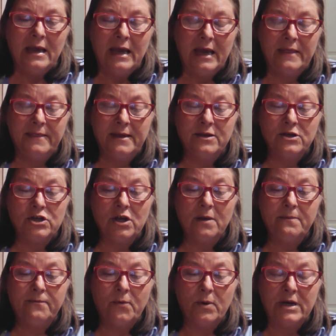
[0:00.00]
And then Job
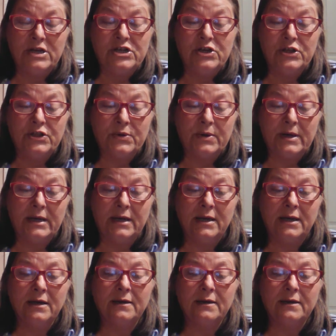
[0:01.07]
42 3.